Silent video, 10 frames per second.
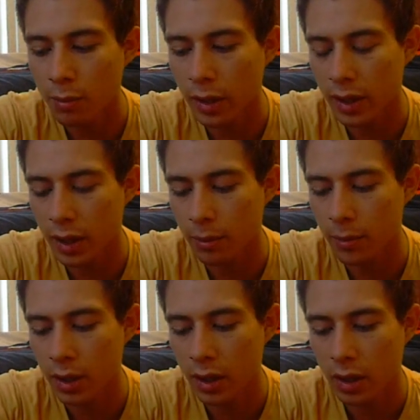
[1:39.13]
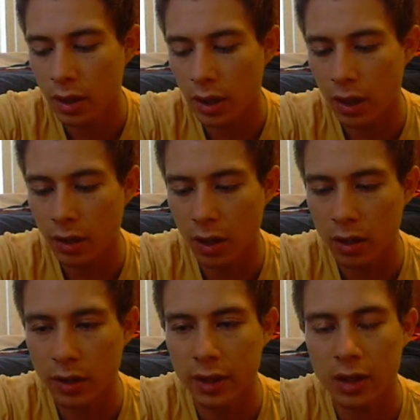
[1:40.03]
But um, uh,
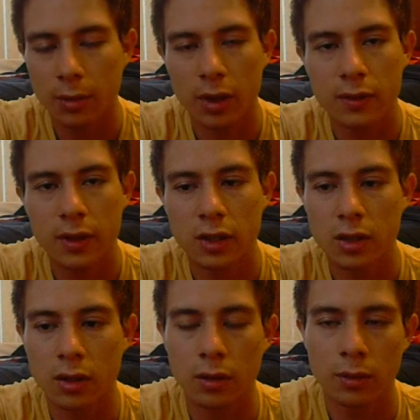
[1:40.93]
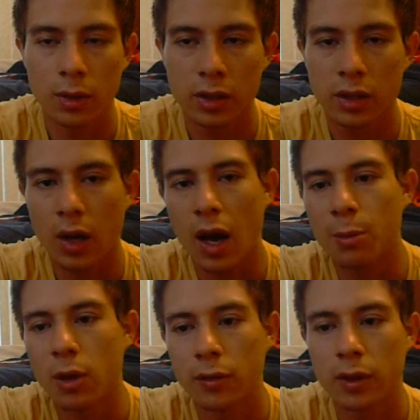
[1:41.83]
all credit to him on this video, so you know,
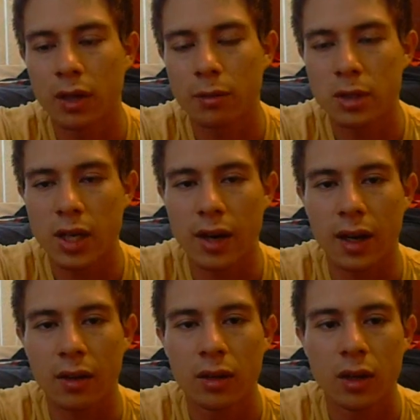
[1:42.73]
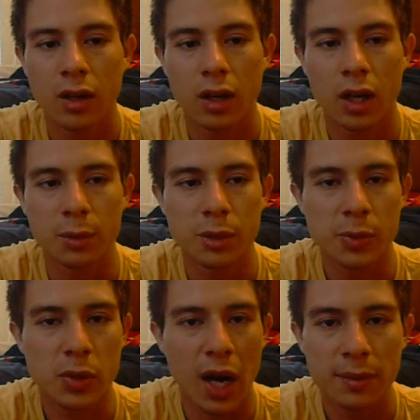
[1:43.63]
hop over, give him a shout out, uh,
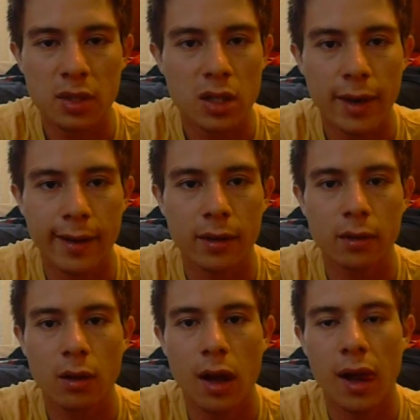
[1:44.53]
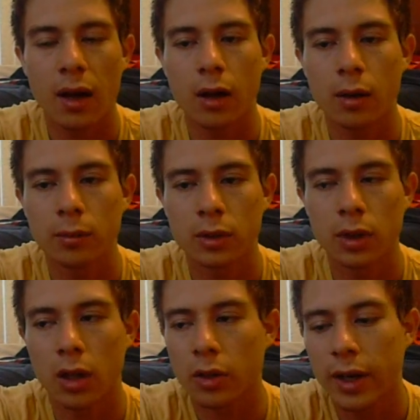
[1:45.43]
subscribe to his channel. Um,
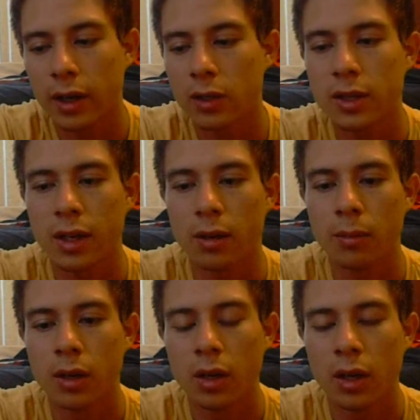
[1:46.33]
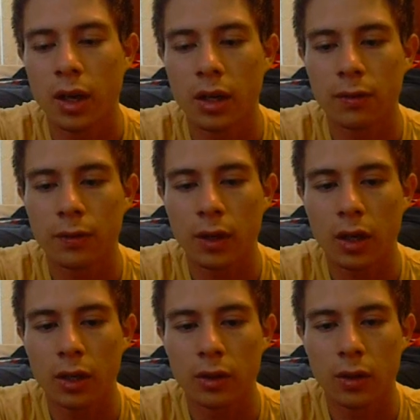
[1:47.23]
all credit goes to him. And if
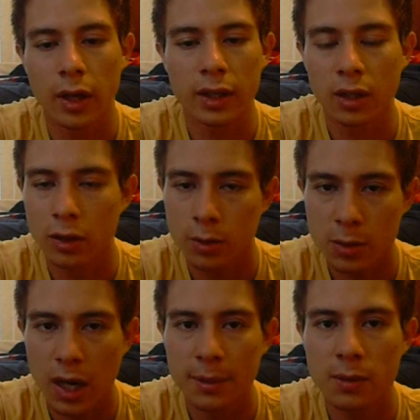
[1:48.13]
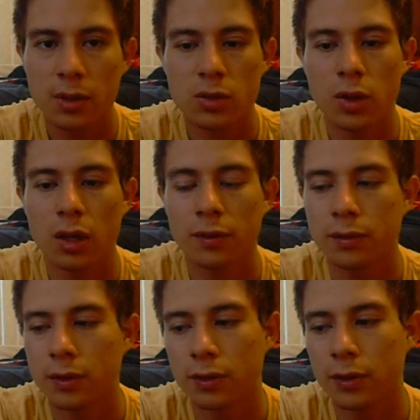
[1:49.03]
uh, you'd like, you know, subscribe to me as well
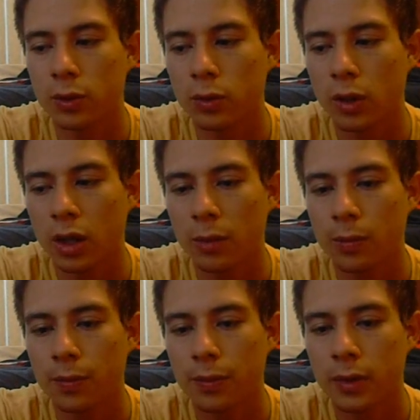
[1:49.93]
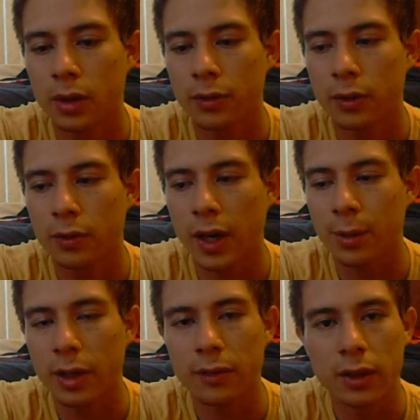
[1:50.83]
if, if you um, if you
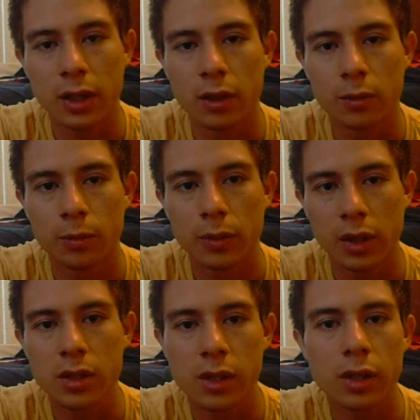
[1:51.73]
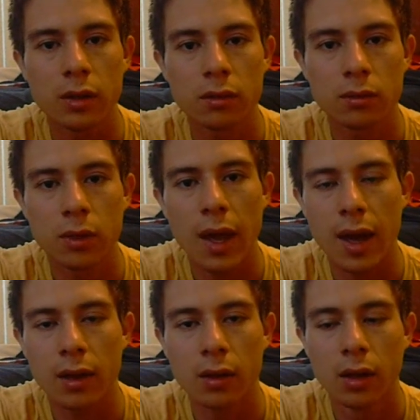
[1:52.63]
find my video easy to
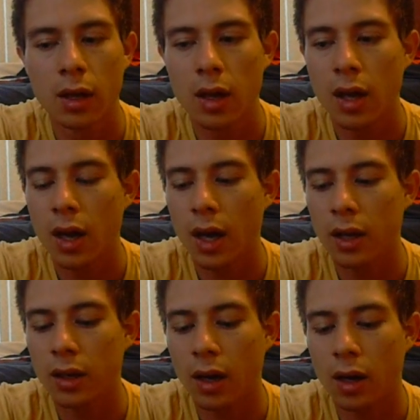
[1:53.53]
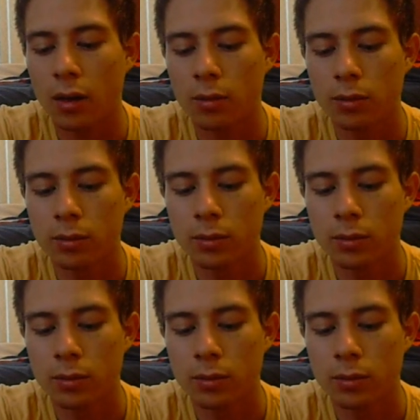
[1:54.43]
handle. And um,